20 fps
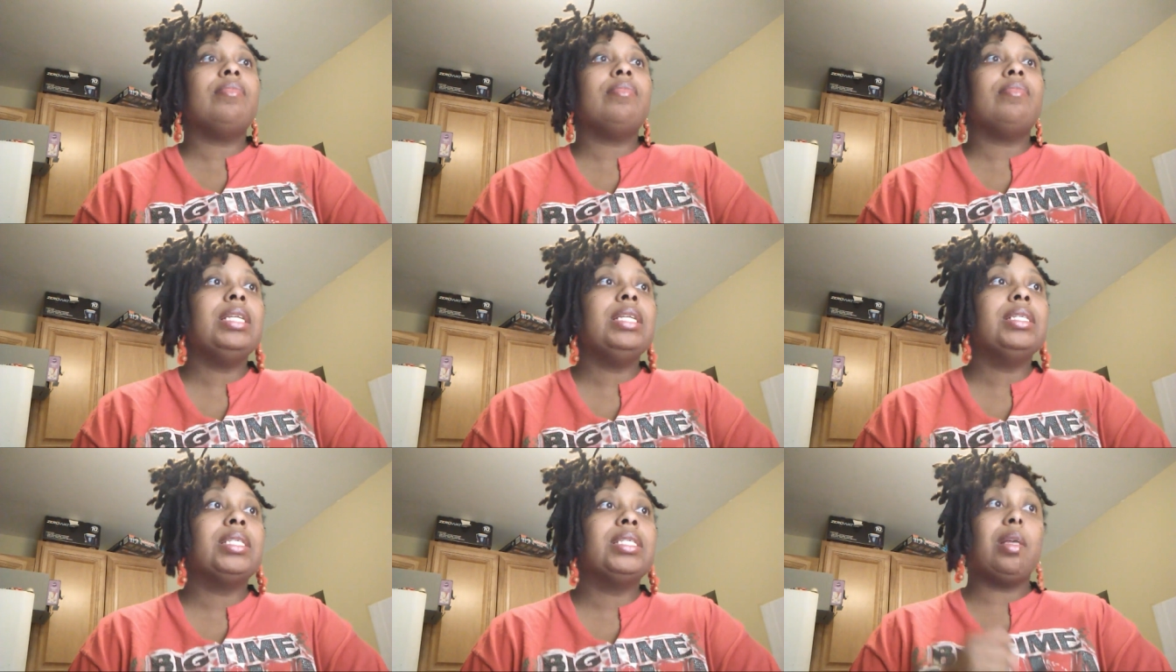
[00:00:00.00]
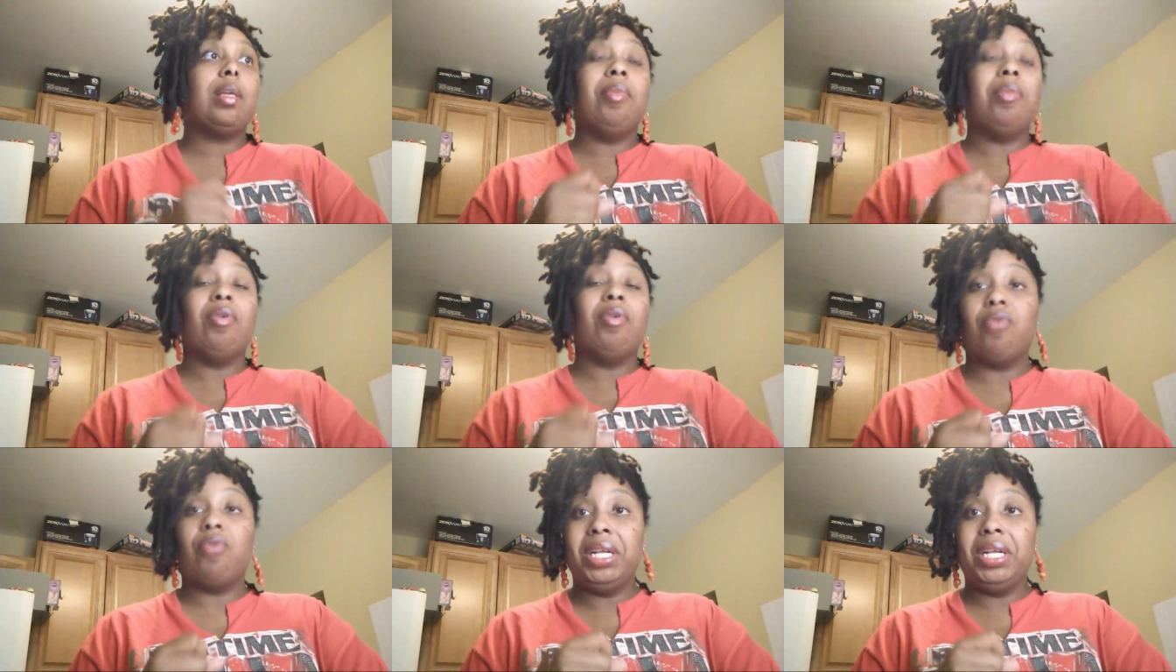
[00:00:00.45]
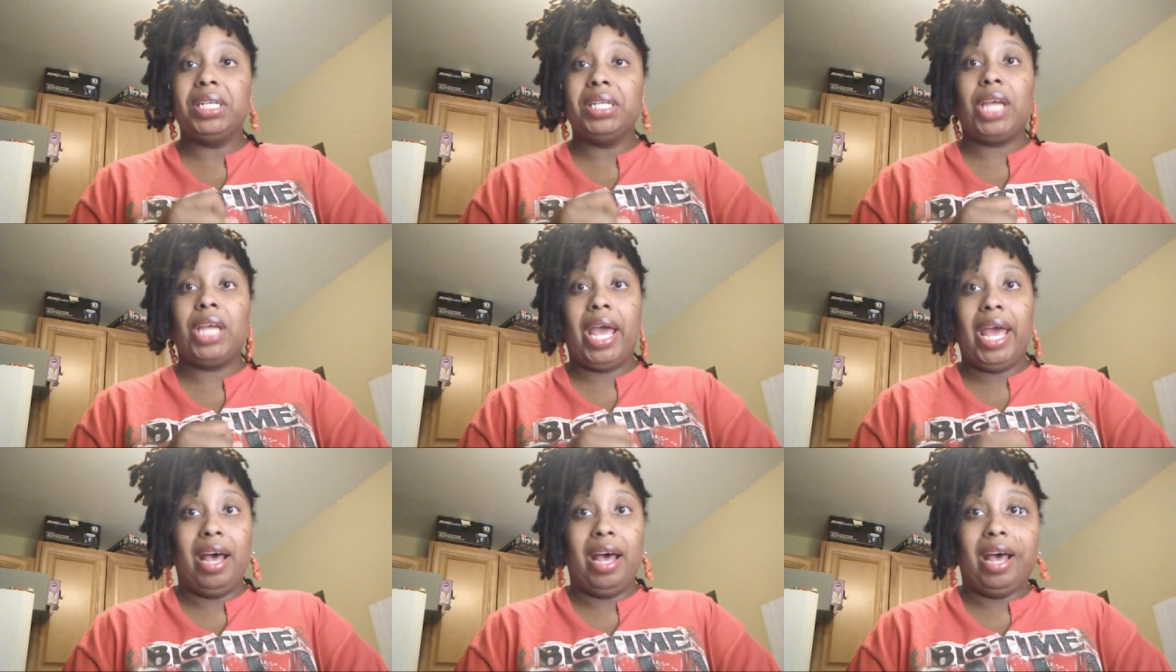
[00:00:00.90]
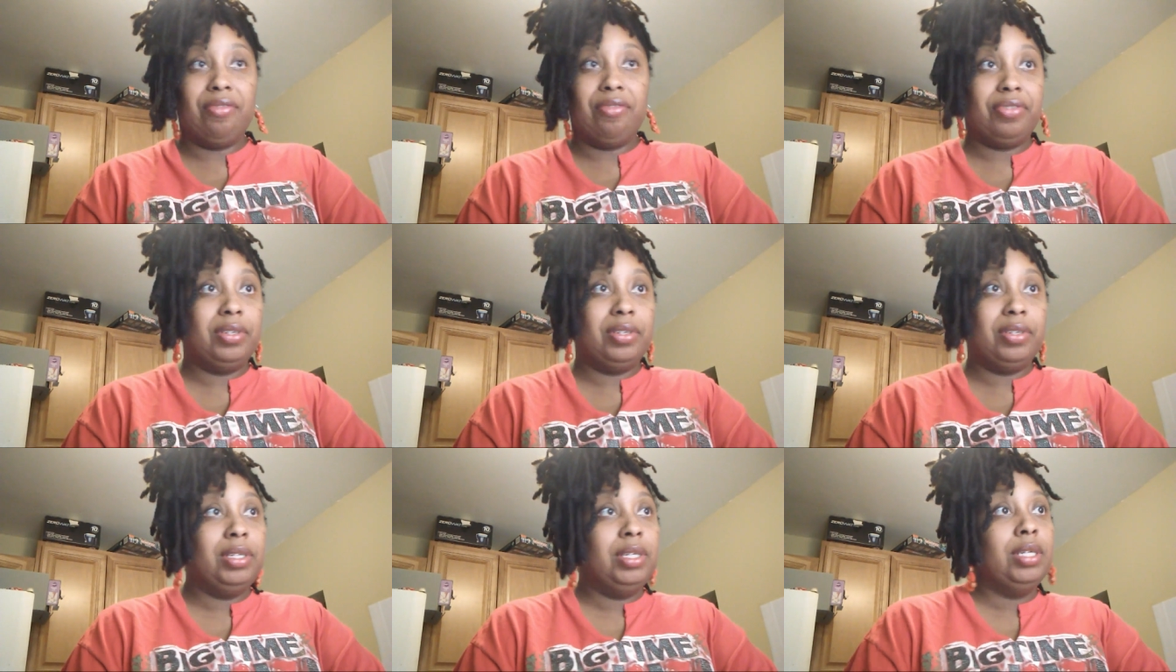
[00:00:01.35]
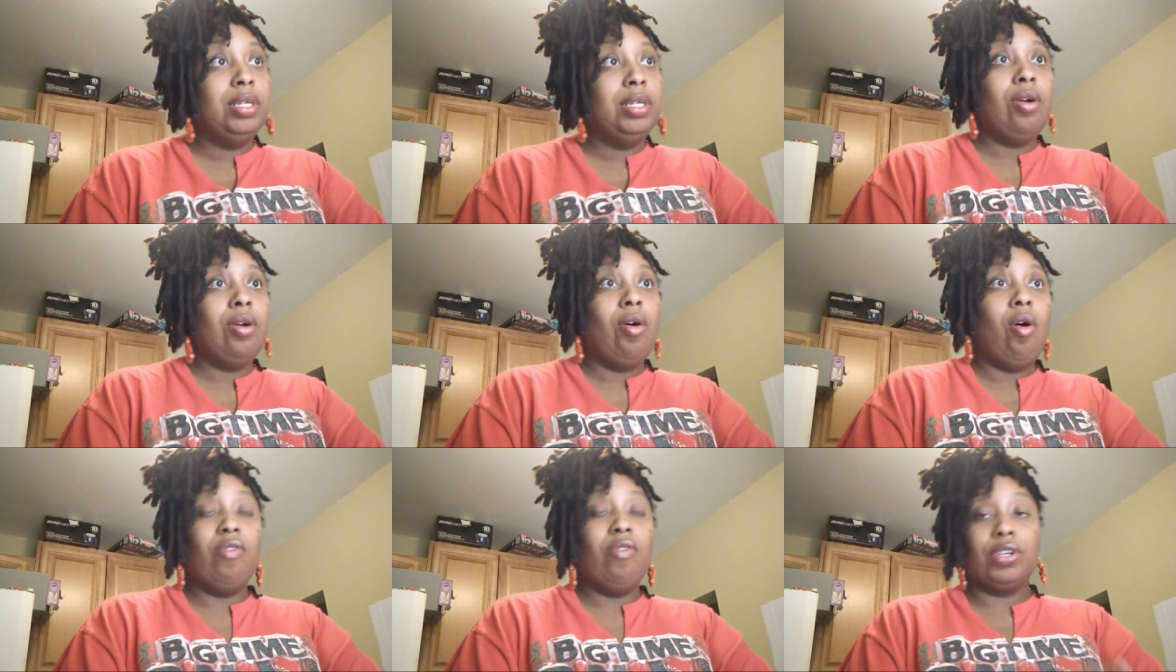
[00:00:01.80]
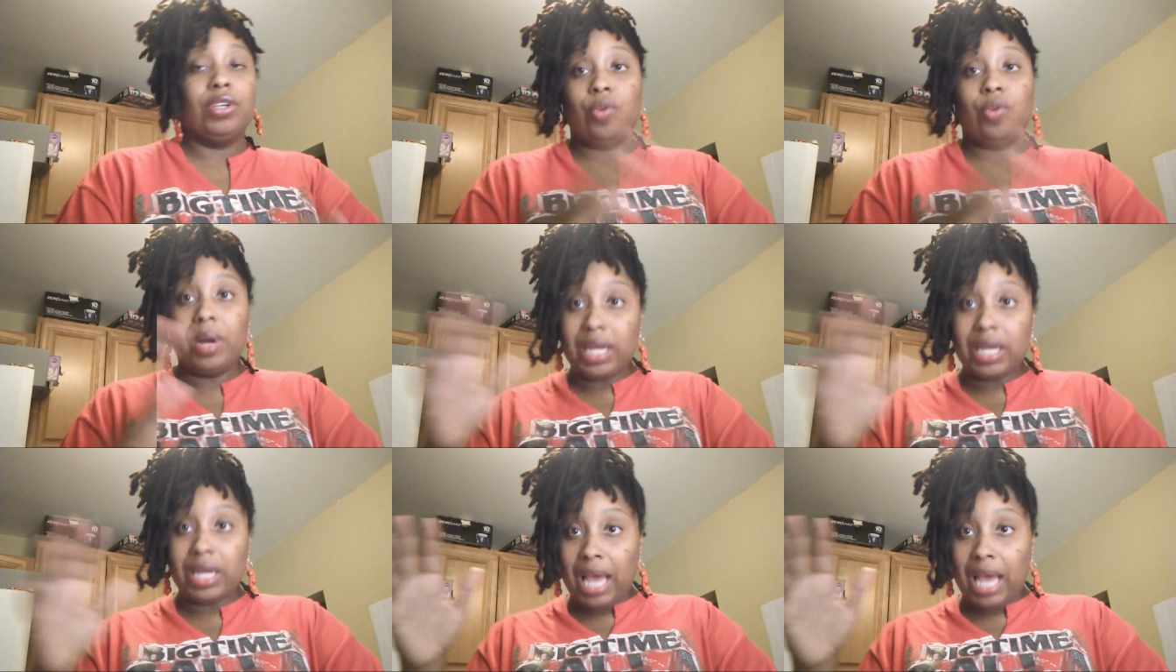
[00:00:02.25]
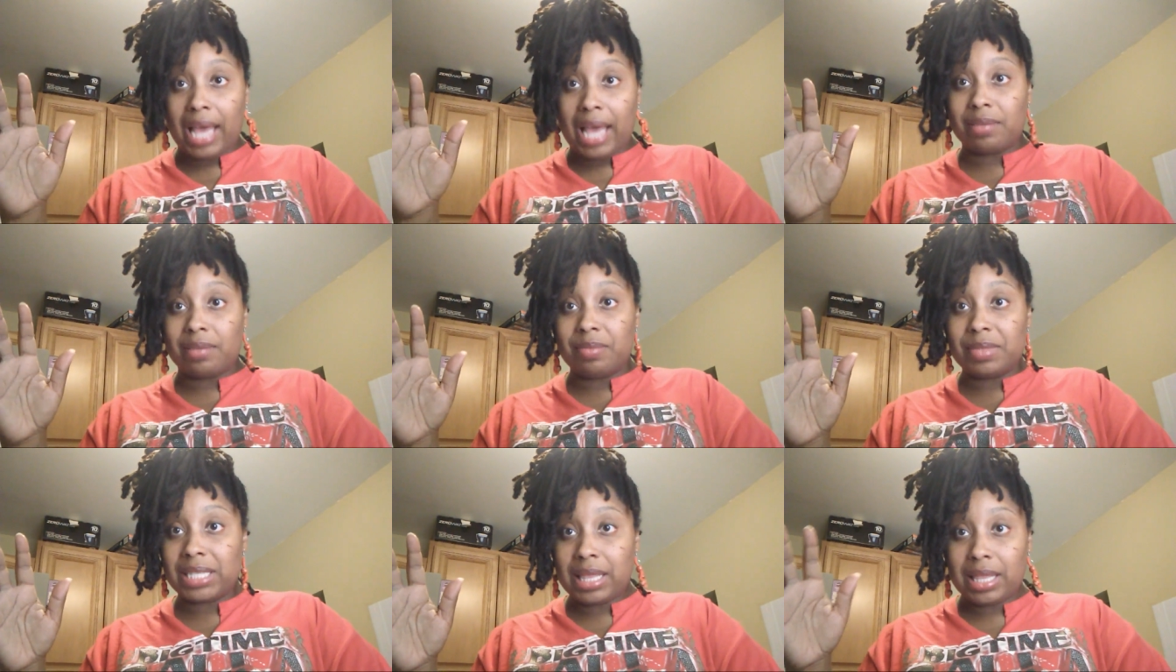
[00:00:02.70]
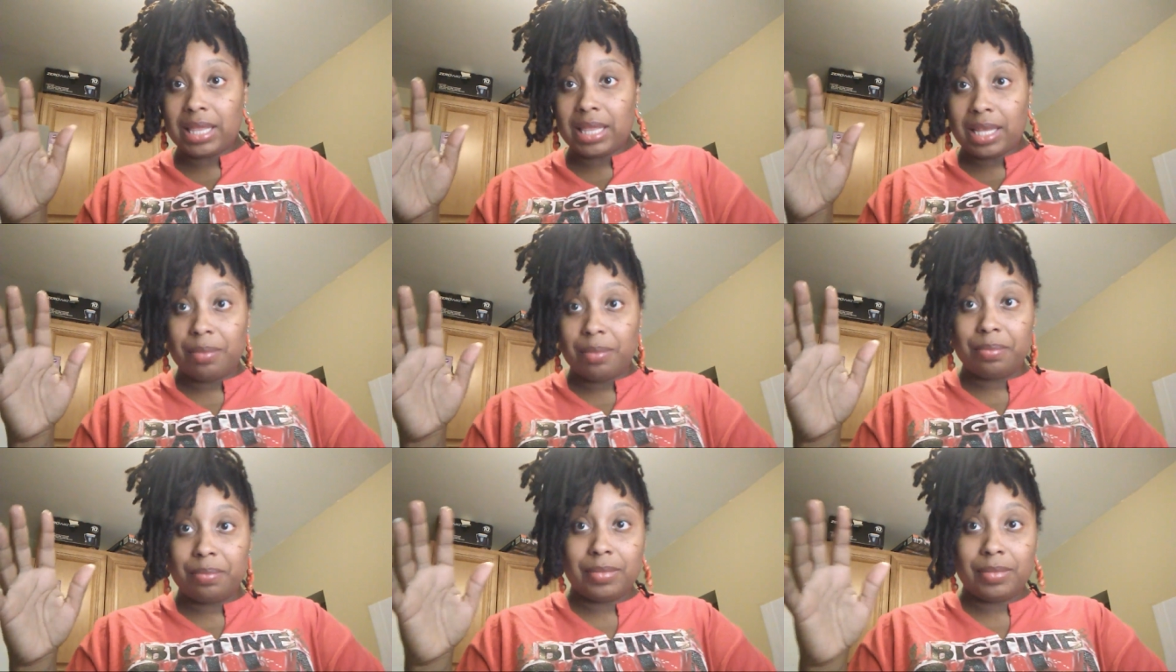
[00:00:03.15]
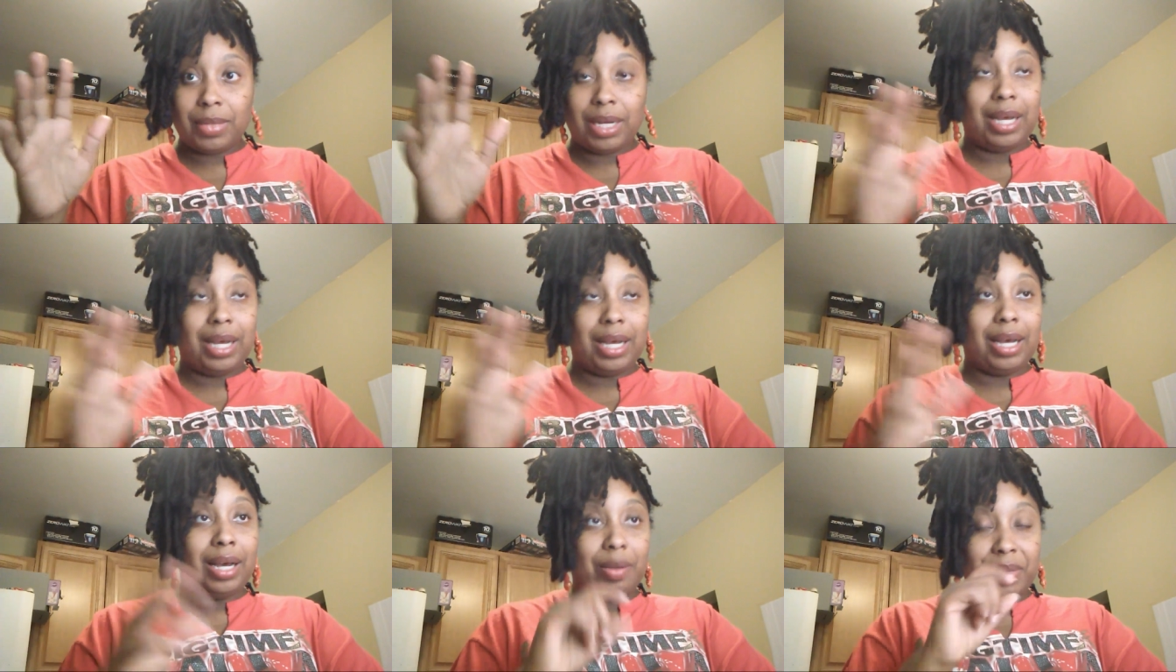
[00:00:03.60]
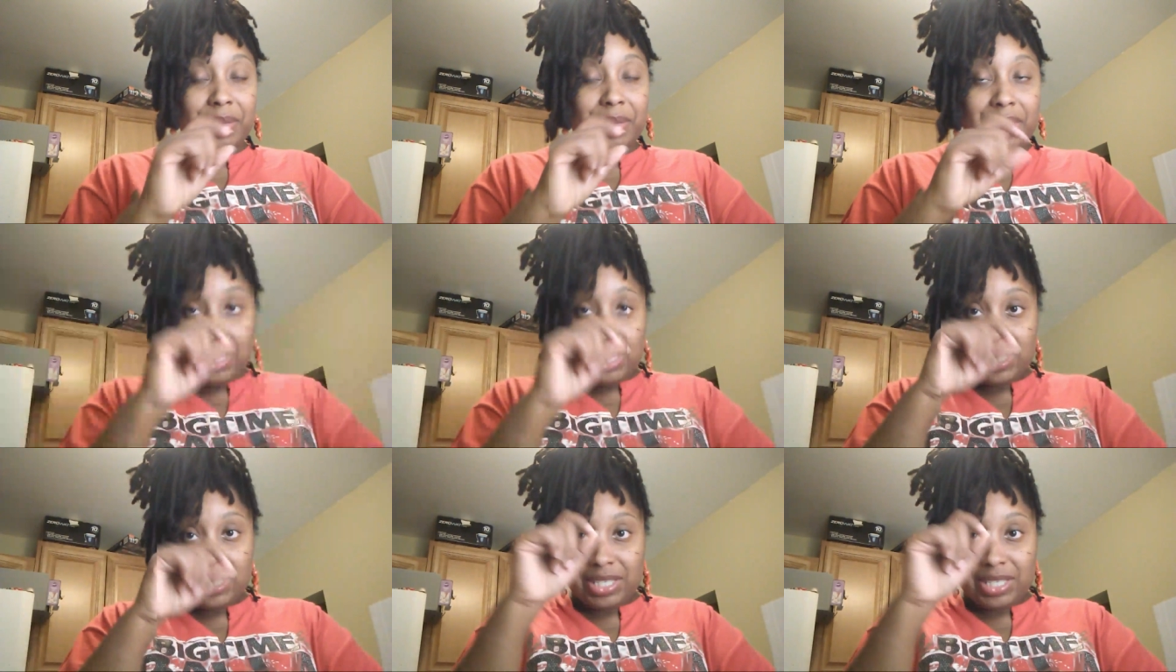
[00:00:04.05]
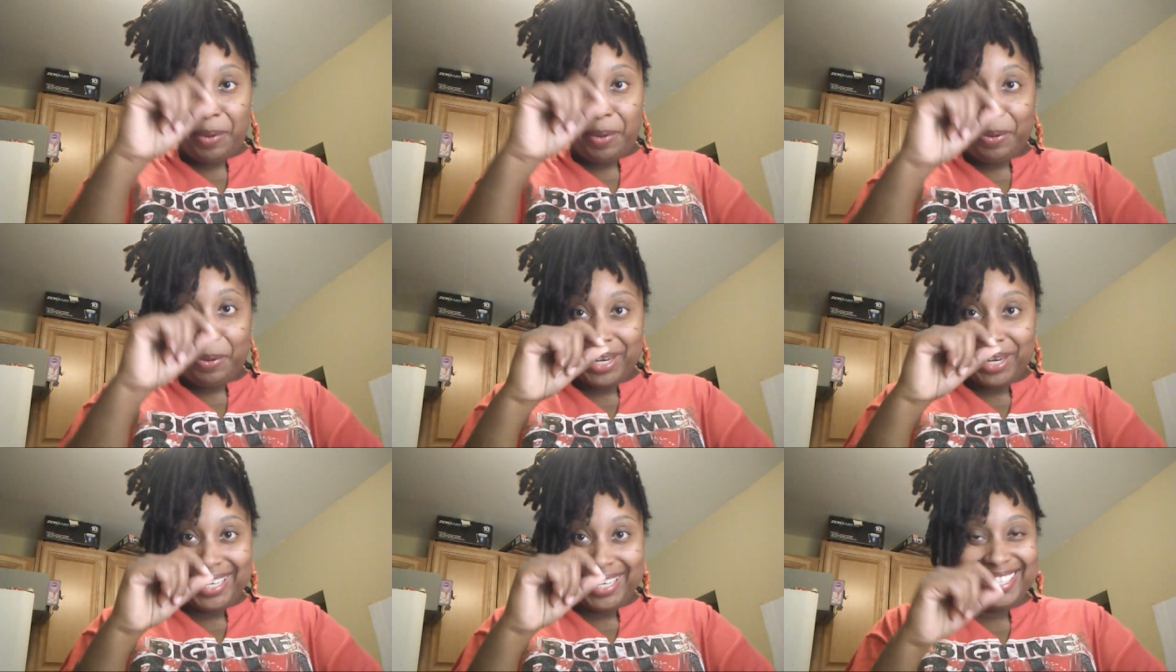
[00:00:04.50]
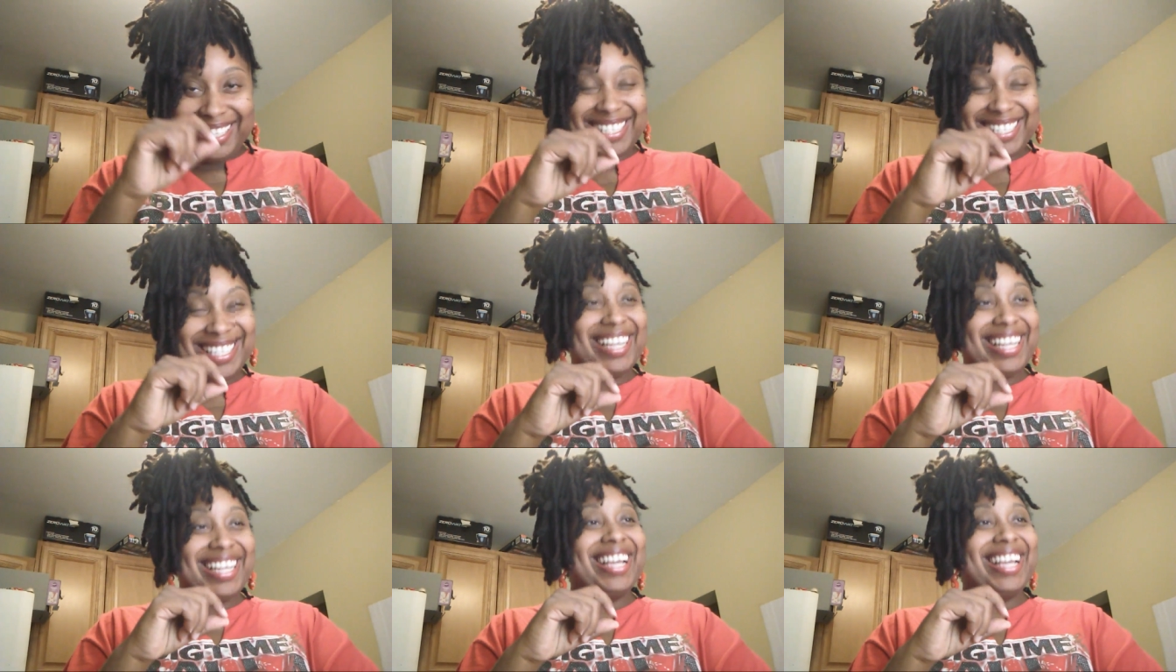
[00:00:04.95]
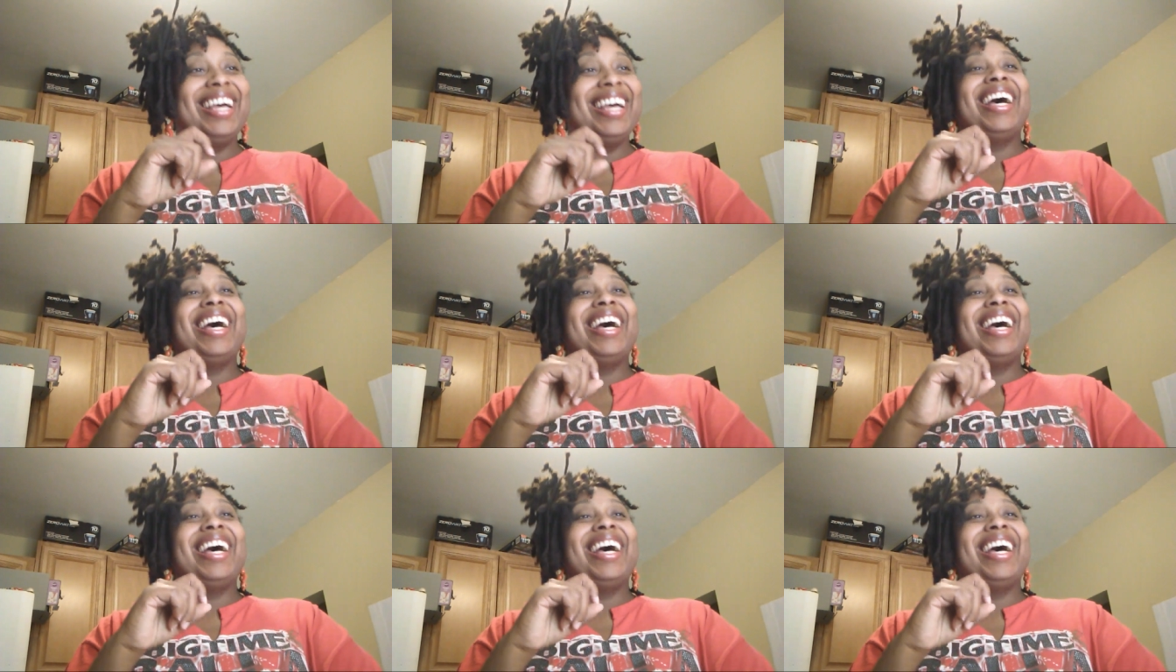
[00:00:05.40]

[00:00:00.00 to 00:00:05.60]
some of which have over 20 items in them in each separate listing,